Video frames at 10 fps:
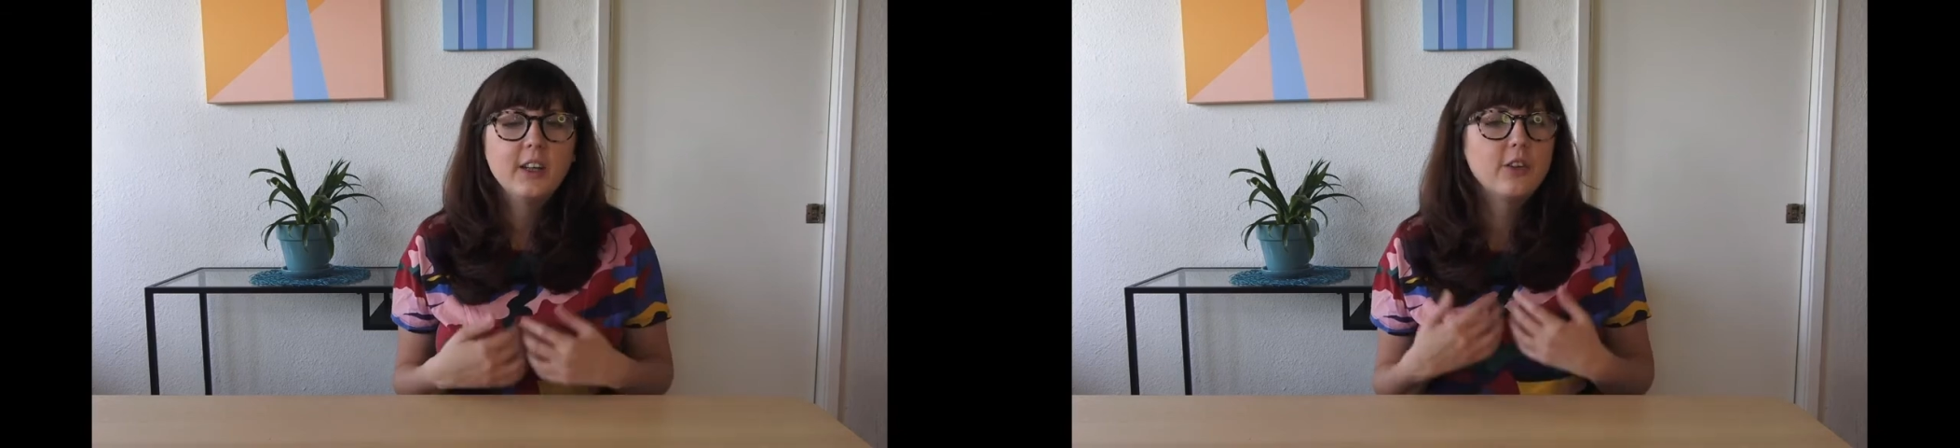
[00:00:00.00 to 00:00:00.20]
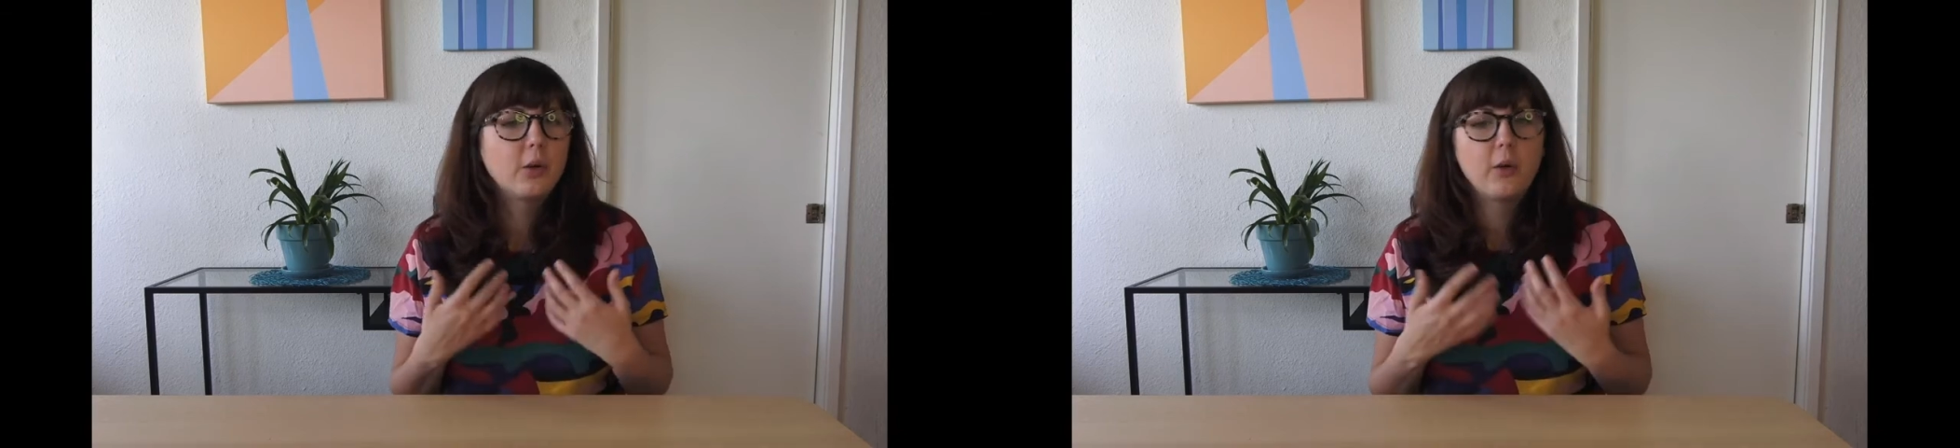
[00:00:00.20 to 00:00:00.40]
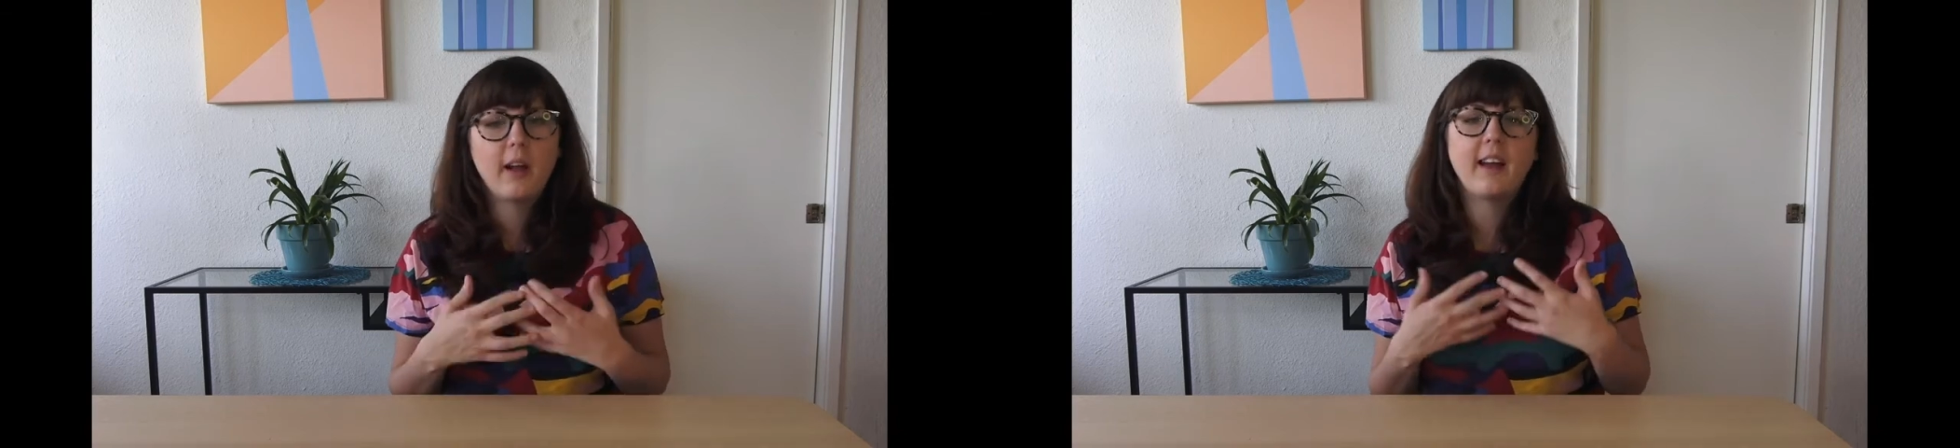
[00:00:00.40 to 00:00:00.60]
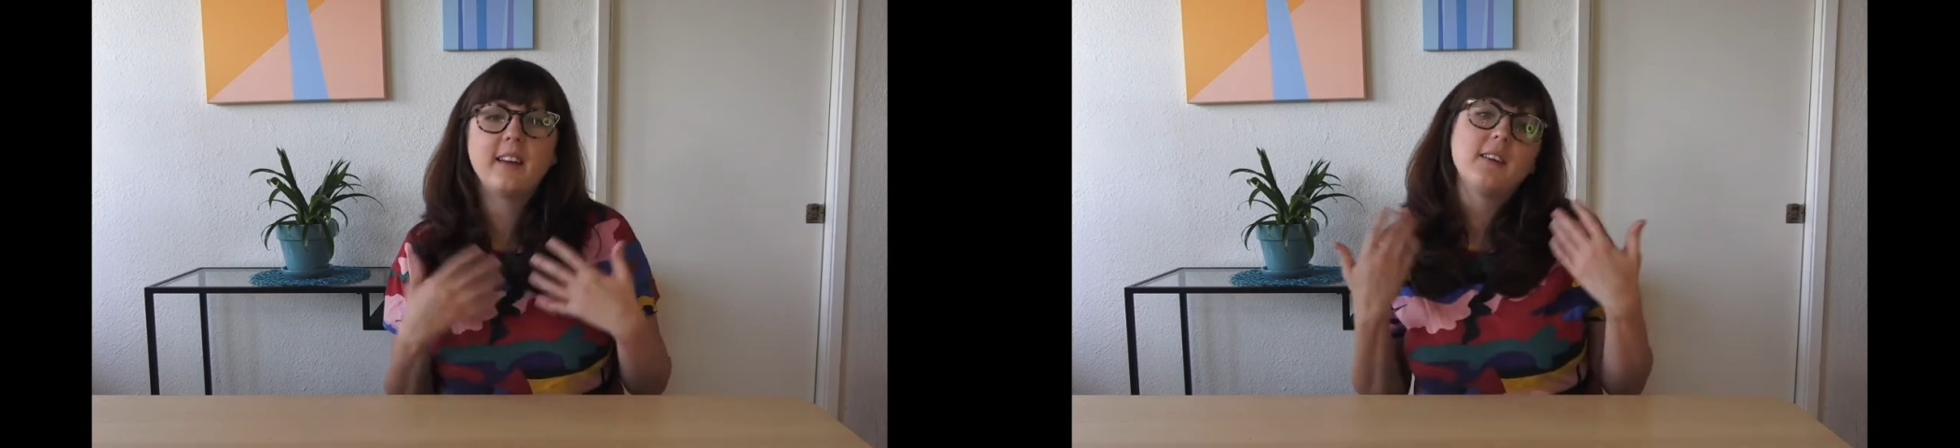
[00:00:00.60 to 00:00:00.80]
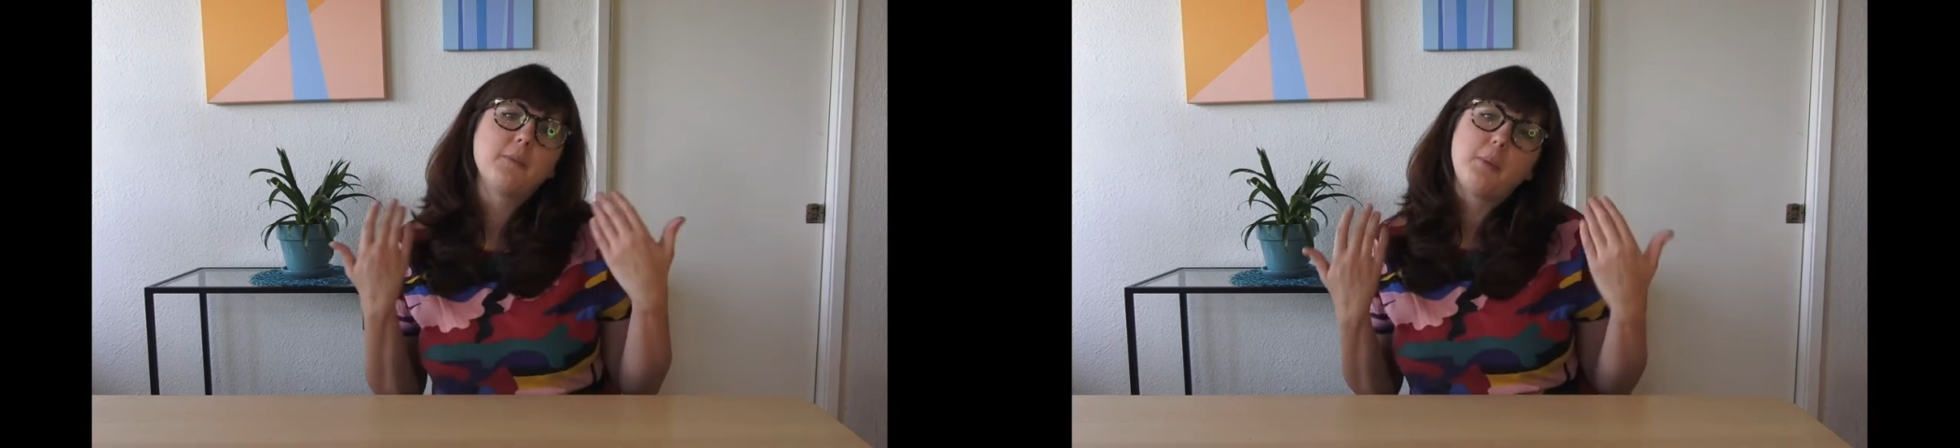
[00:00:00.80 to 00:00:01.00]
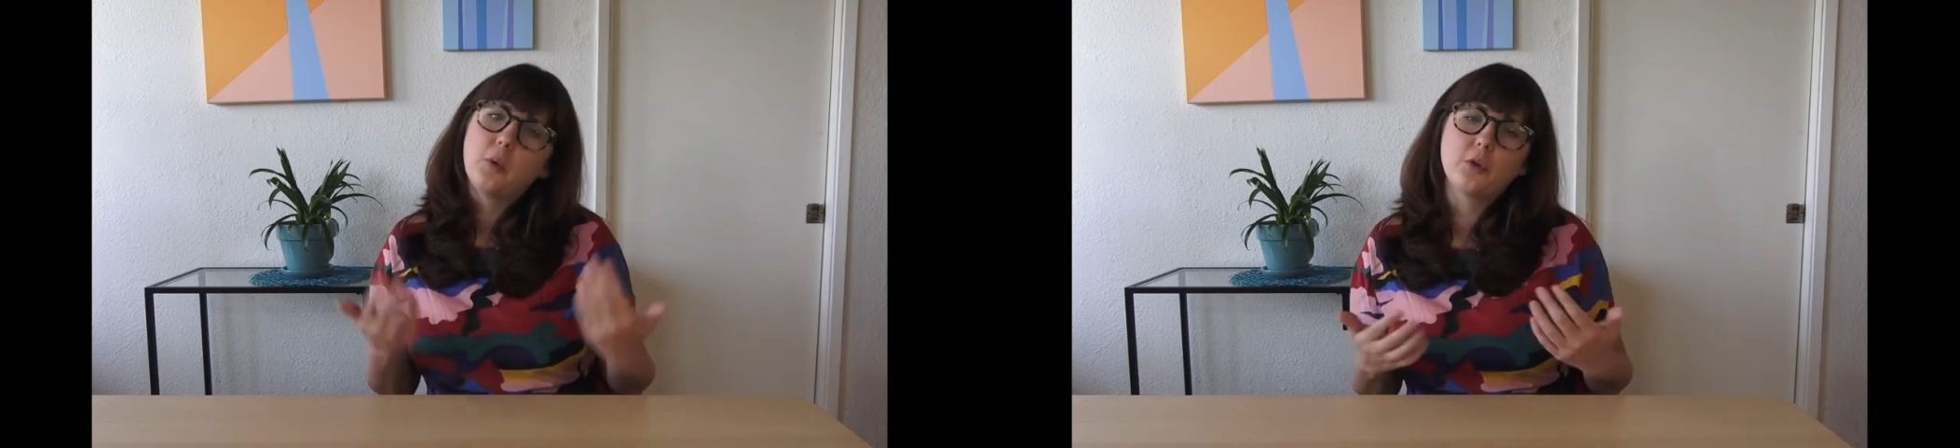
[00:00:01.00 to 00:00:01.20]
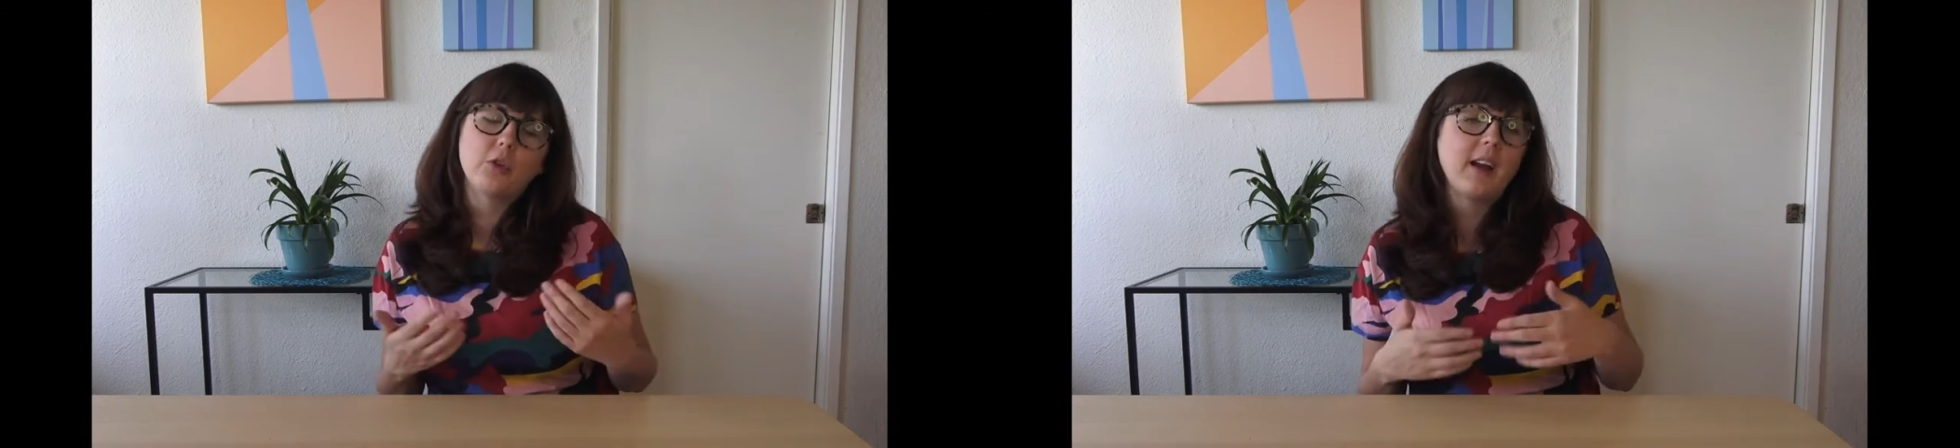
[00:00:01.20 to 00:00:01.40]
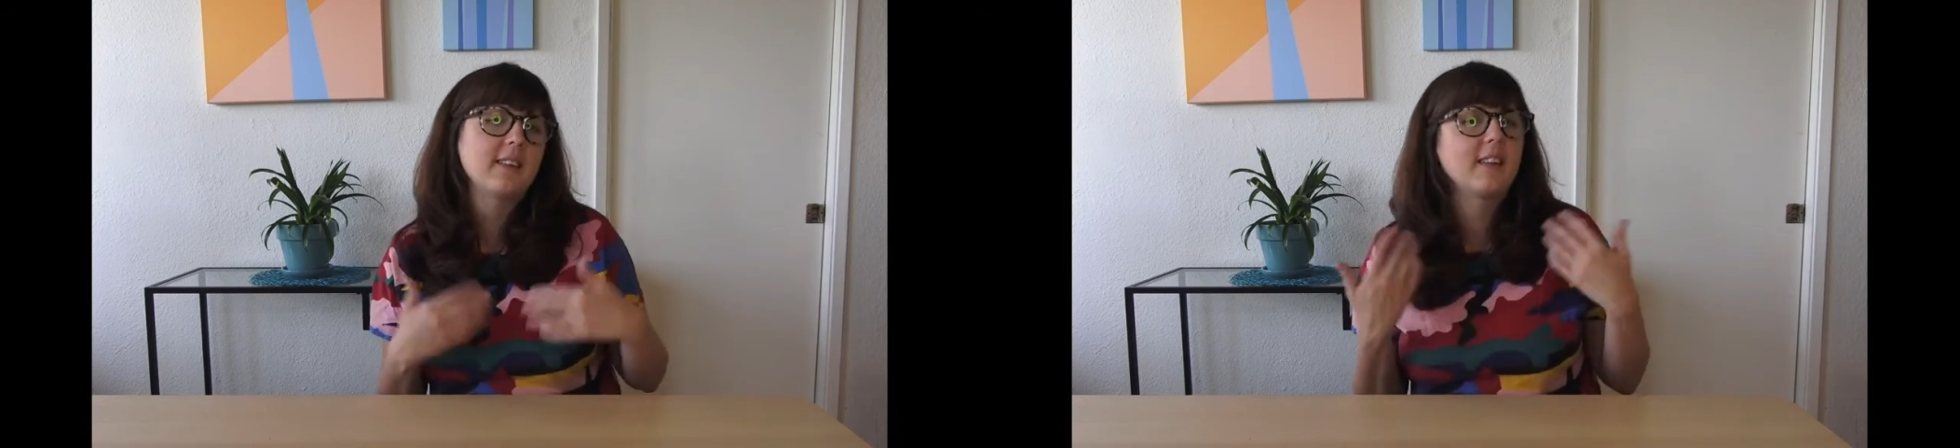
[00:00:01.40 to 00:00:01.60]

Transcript: to create portraits